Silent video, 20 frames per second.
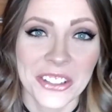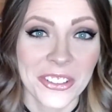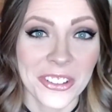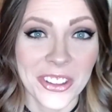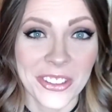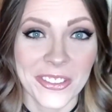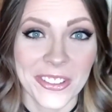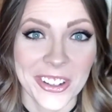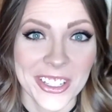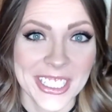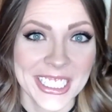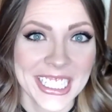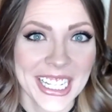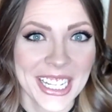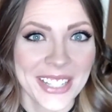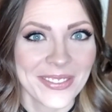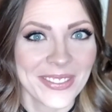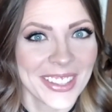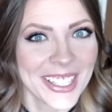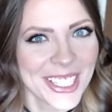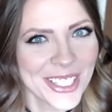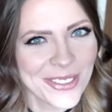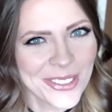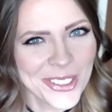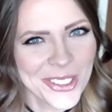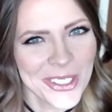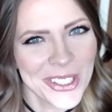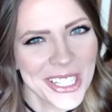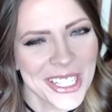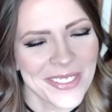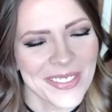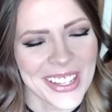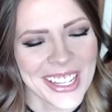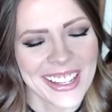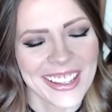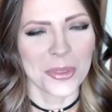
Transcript: for the first time, thanks for joining me.